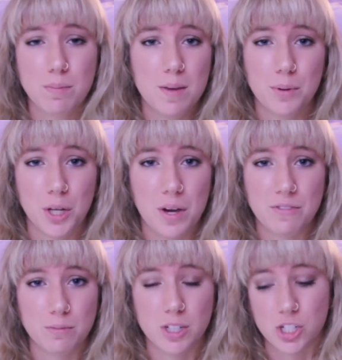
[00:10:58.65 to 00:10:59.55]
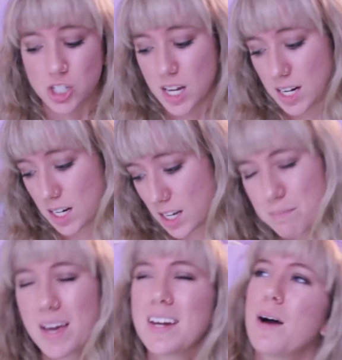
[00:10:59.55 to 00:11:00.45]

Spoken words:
people away from Christianity. Man,